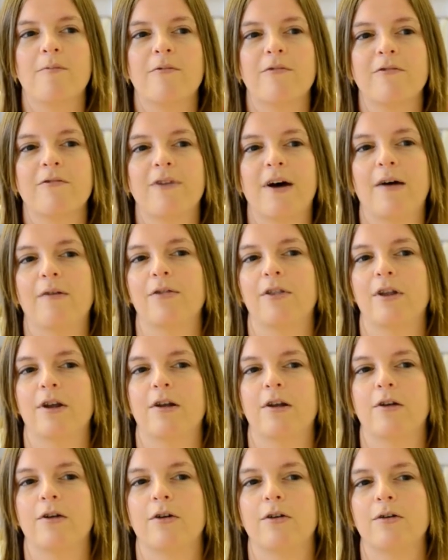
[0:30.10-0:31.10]
found that a
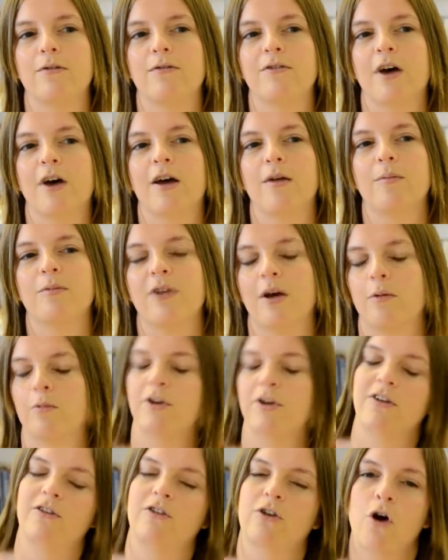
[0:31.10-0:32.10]
lot of times I
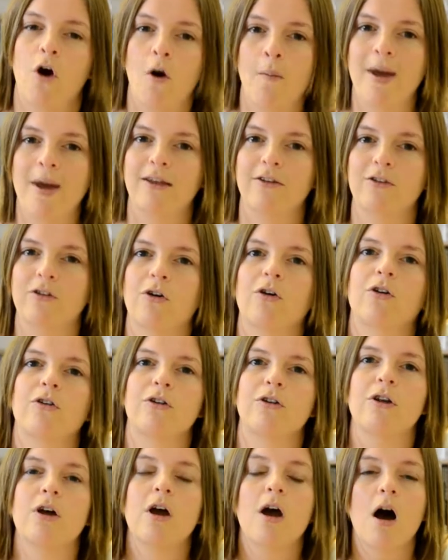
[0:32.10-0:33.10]
wanted to comment on